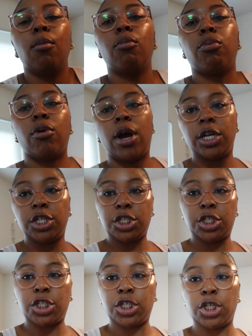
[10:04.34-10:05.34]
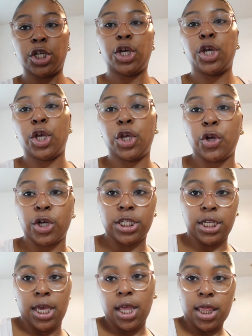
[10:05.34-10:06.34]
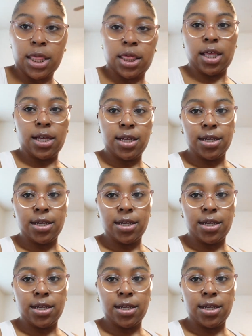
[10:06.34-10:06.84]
brush your teeth